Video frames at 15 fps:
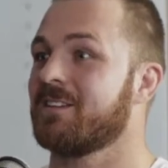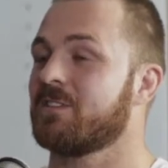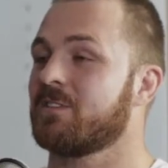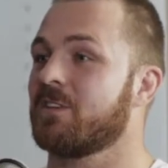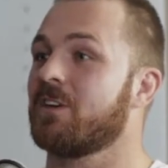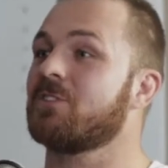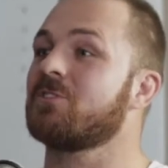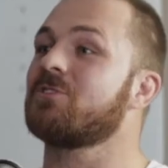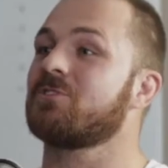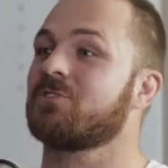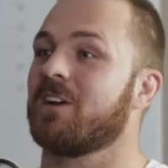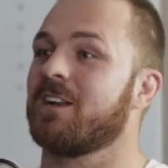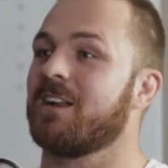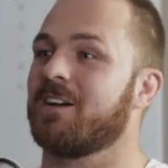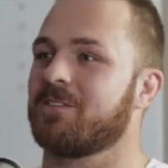
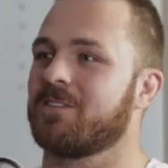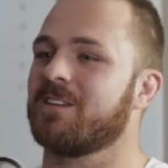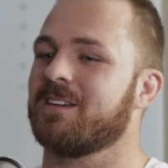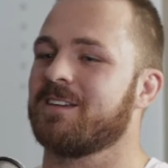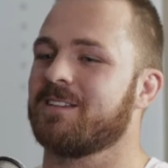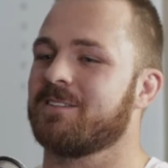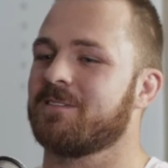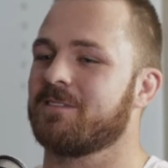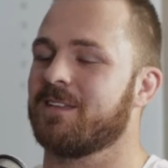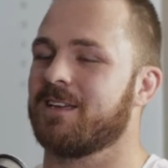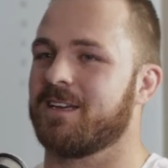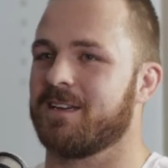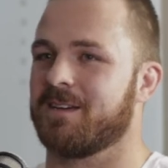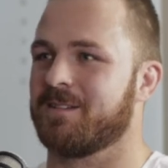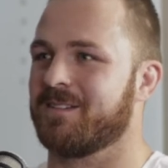After.
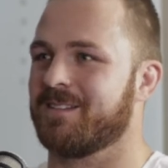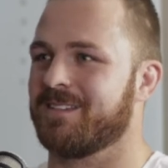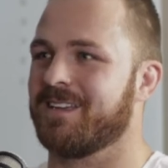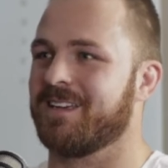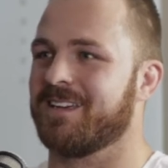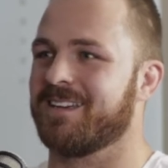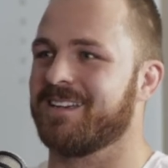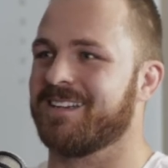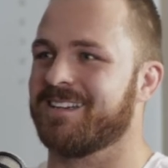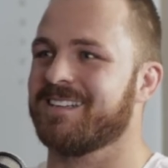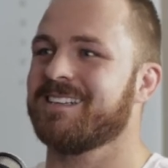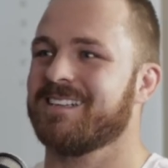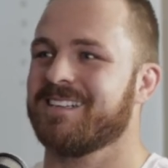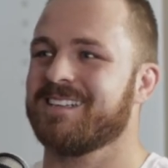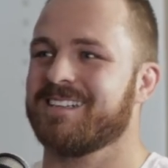That's right, bro.
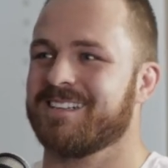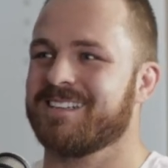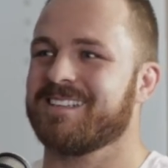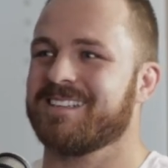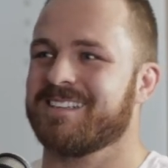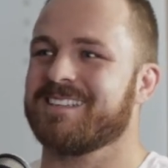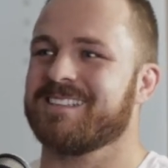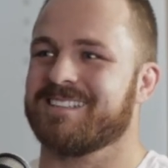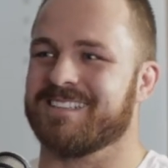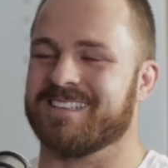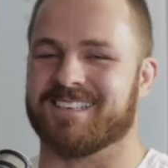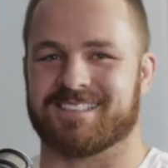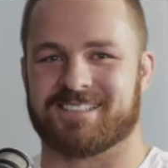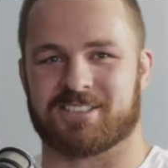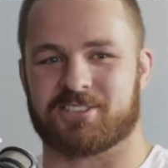I forgot about that.
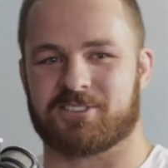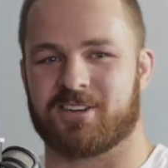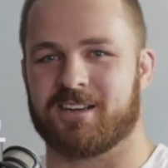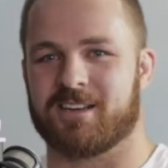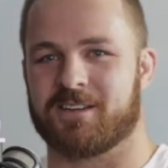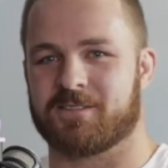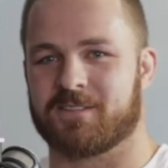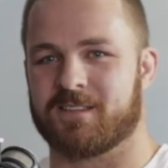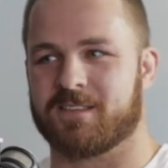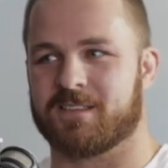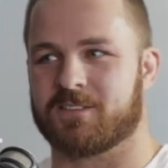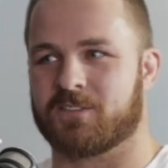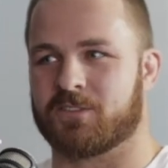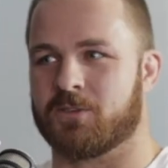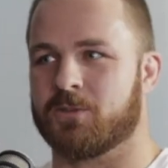Yeah, so straight after
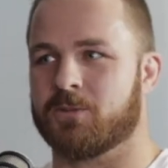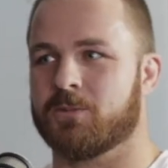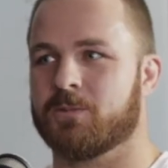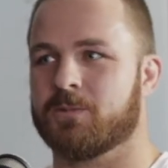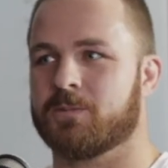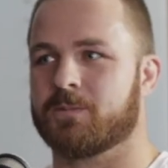school,